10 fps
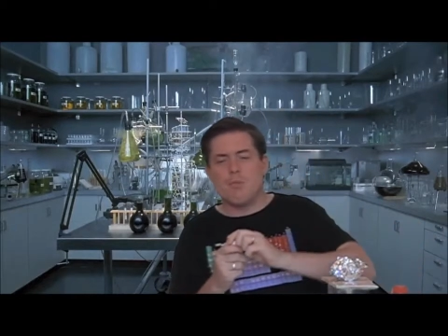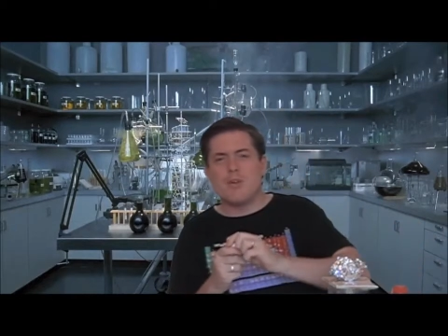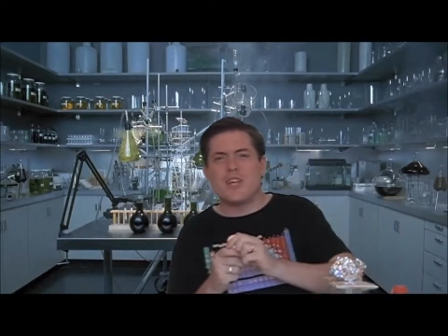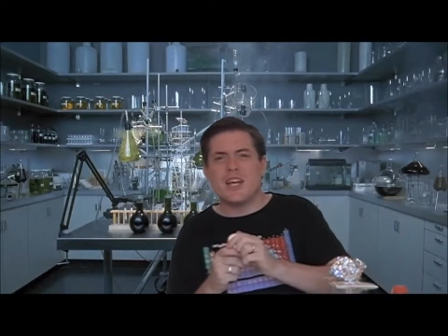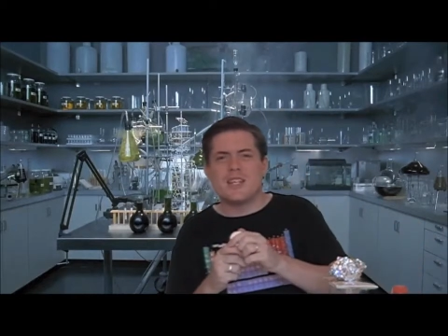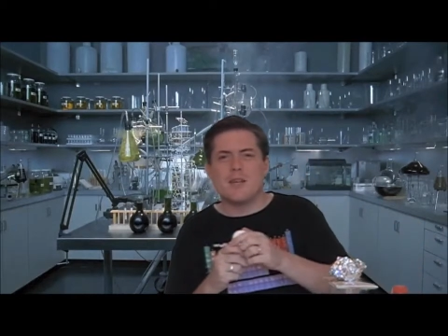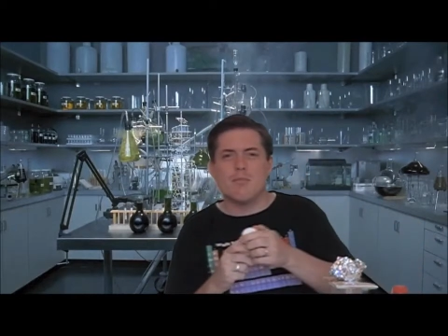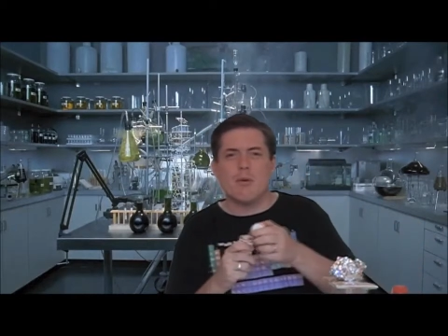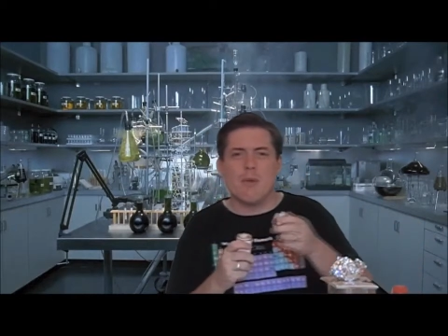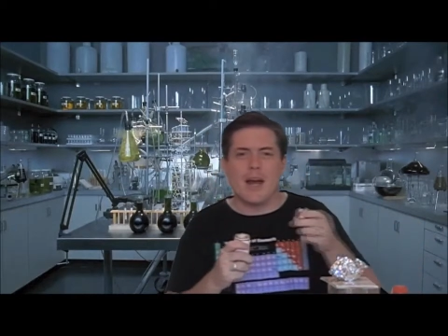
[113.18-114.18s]
Potassium
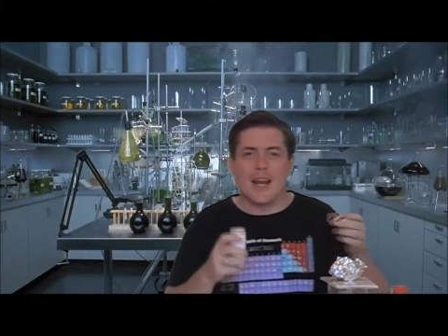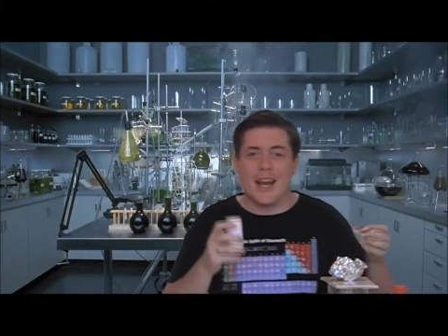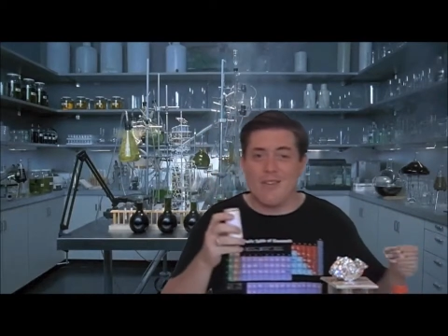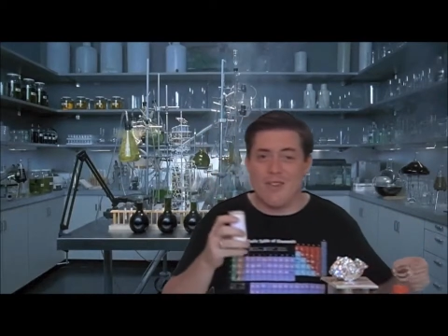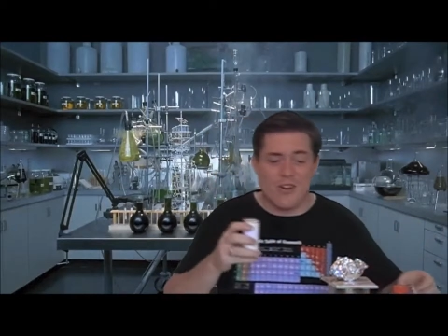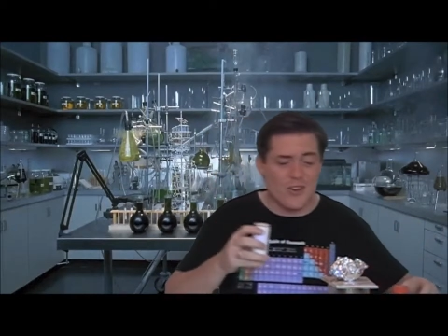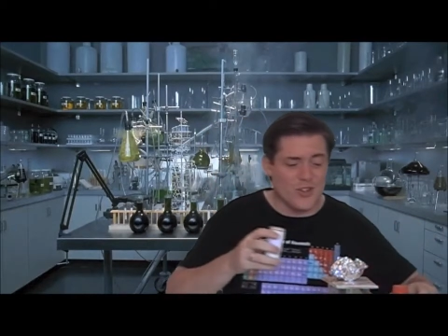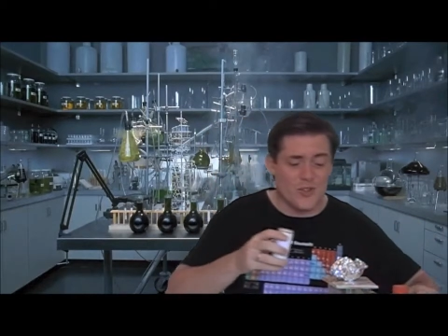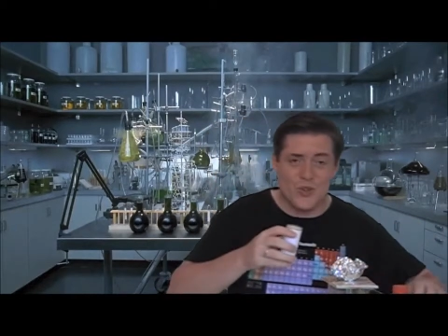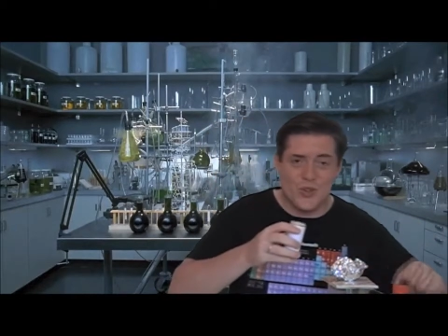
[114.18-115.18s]
permanganate. Very
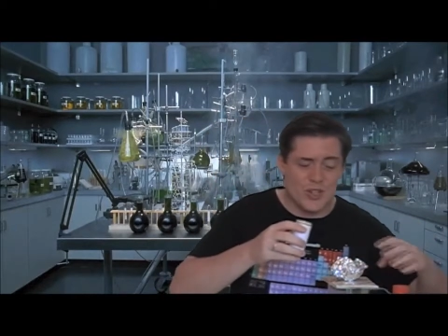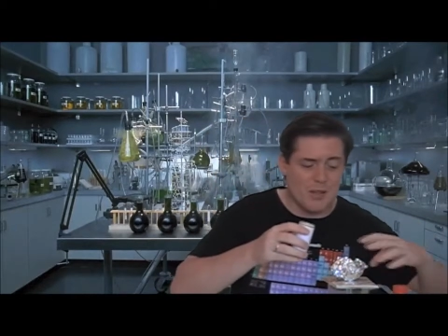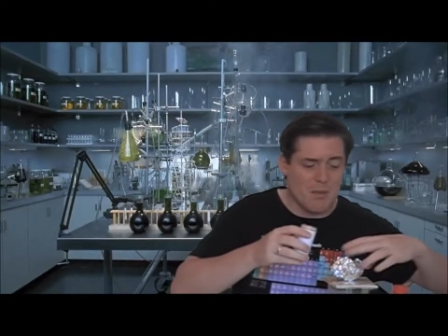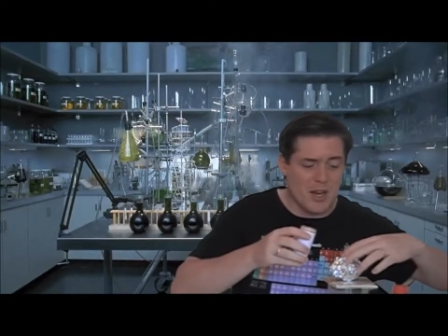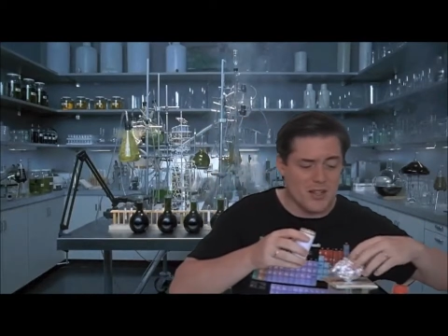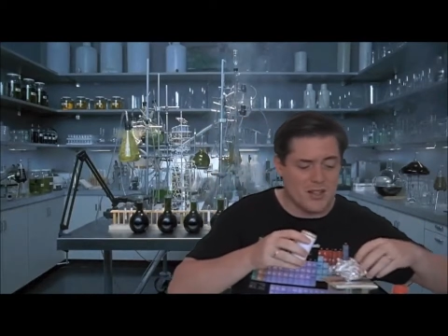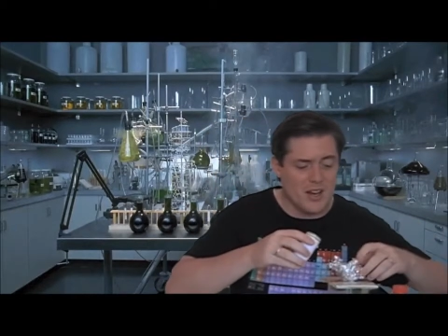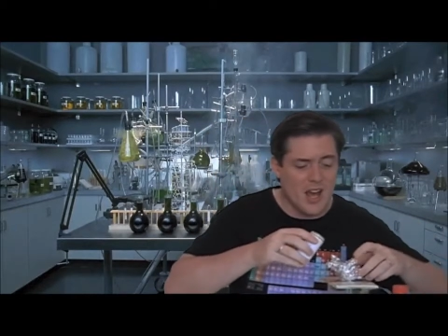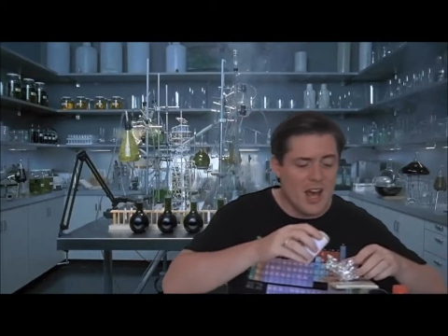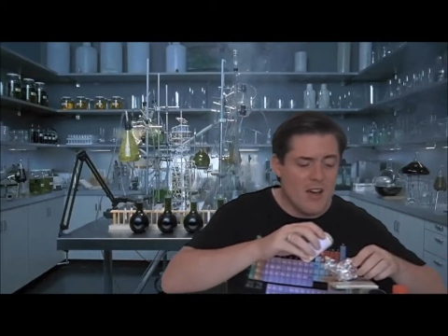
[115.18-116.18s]
useful, used in medicine.
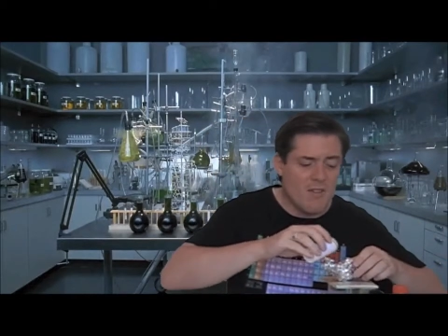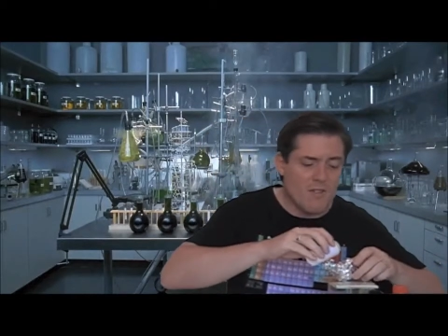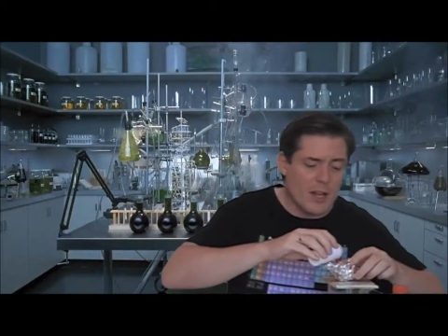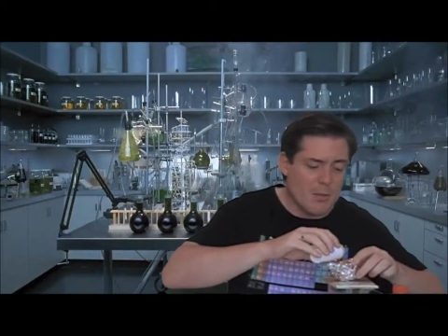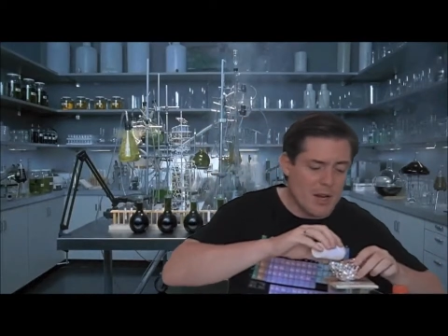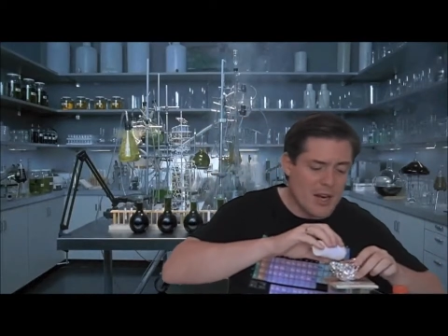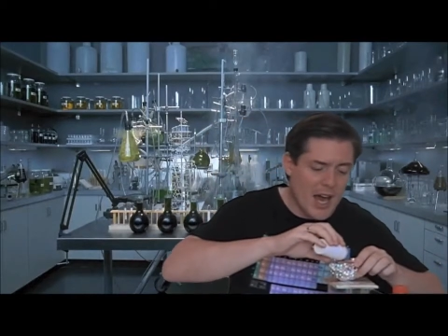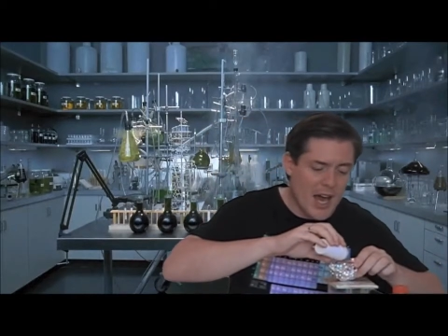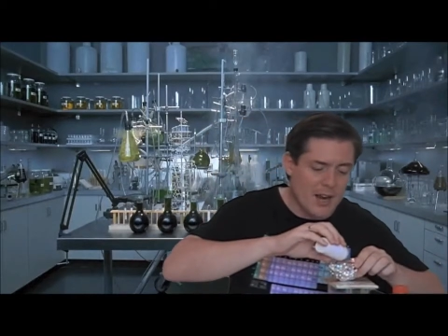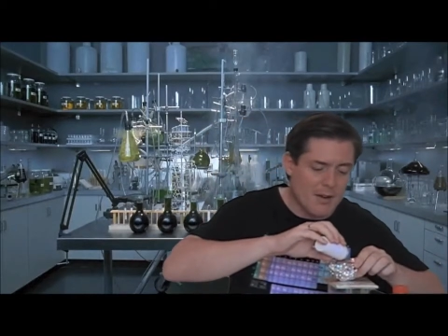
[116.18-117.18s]
Fairly
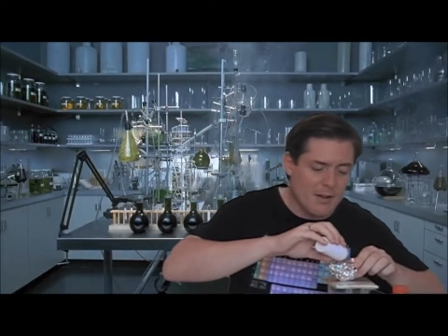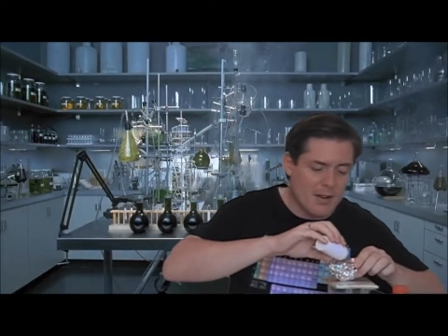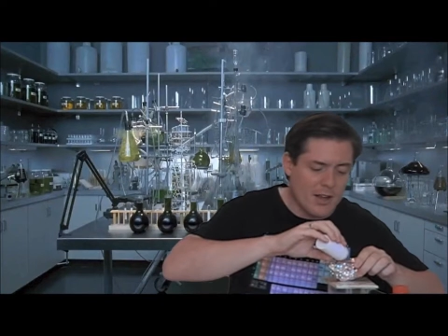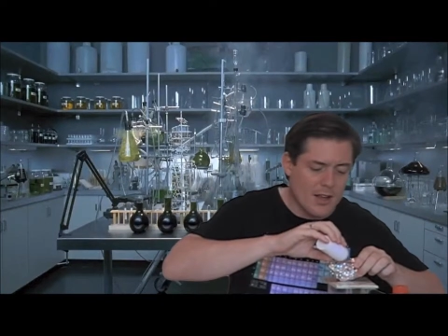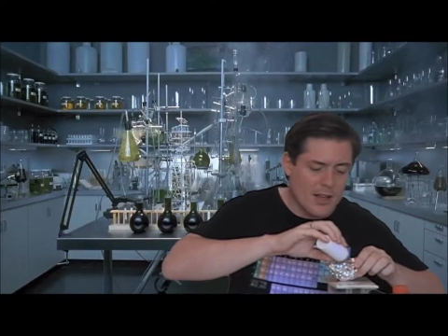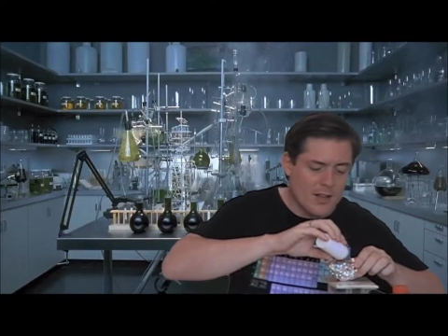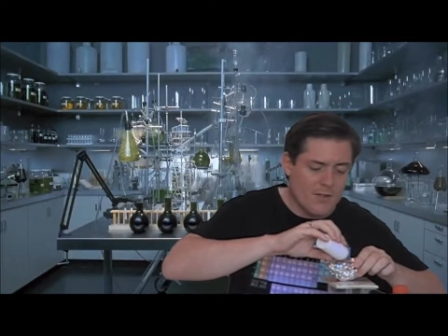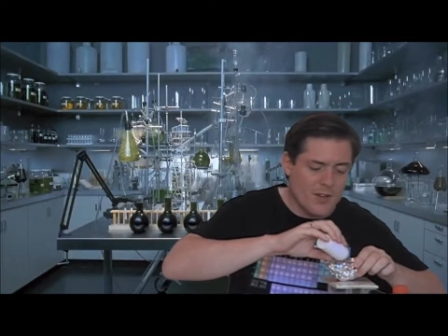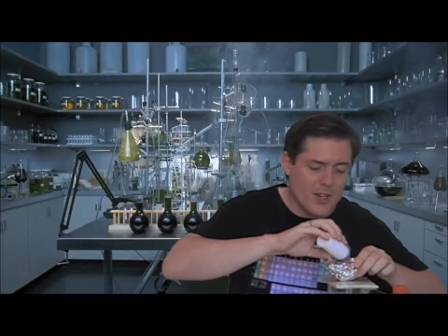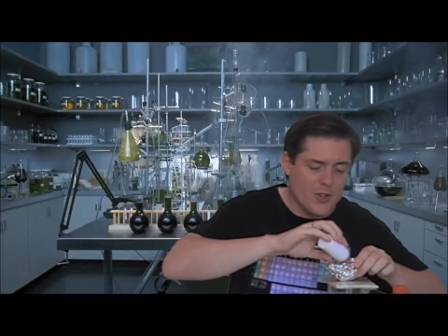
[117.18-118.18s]
mundane.
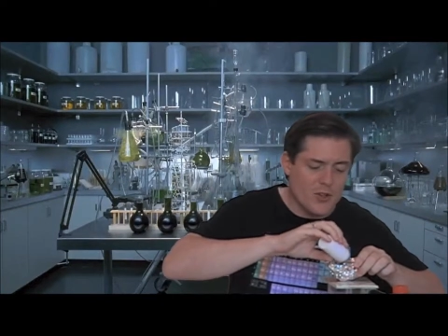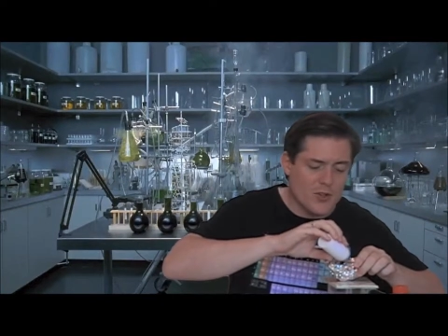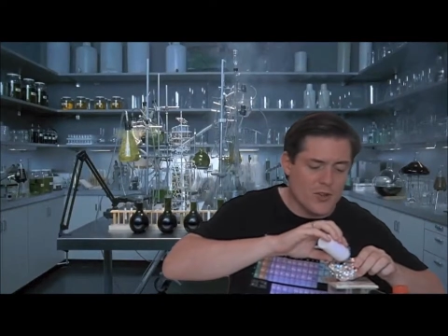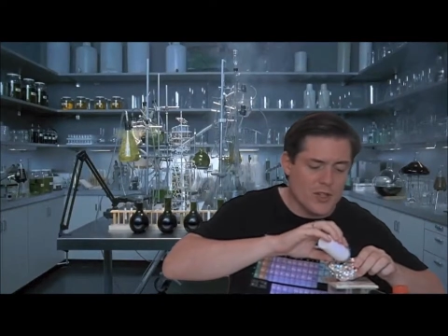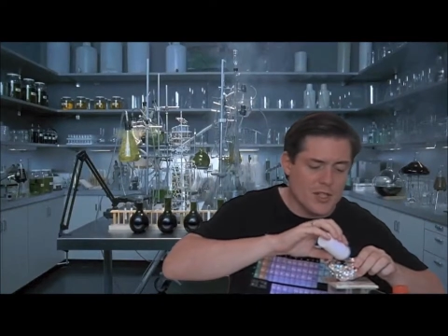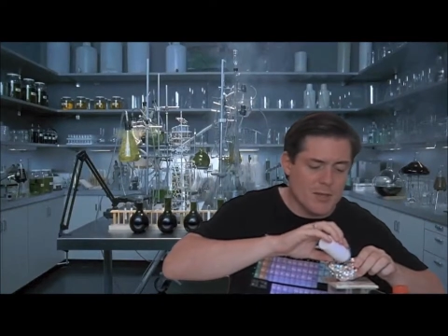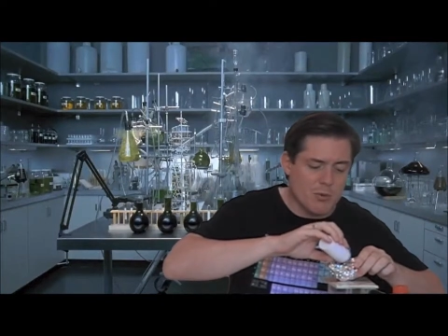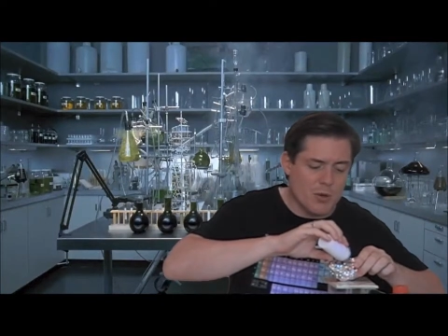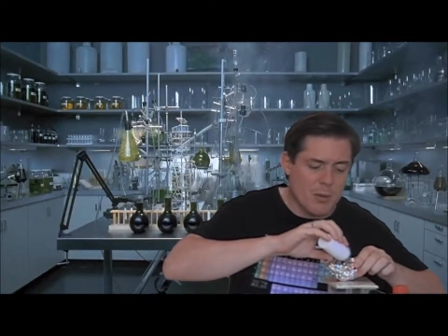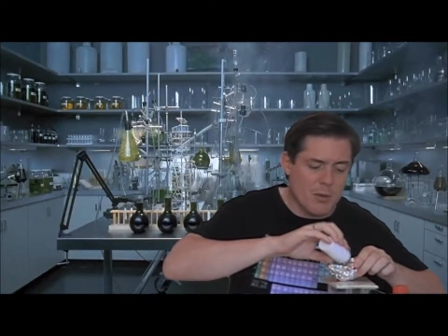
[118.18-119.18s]
Fairly useful and
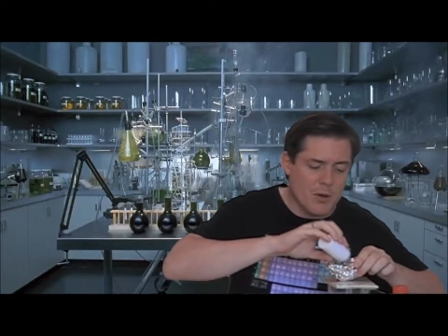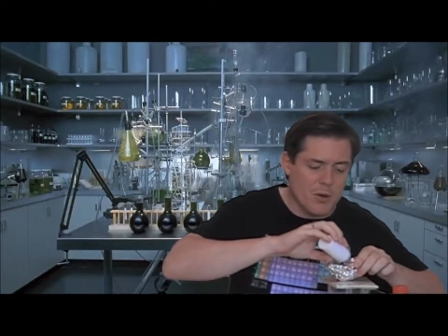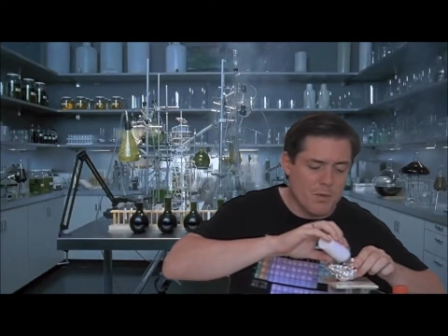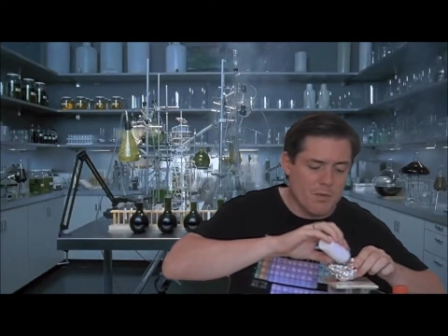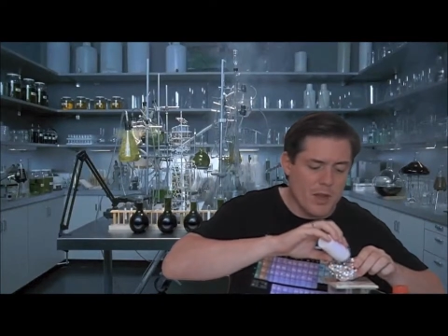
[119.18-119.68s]
simple chemical.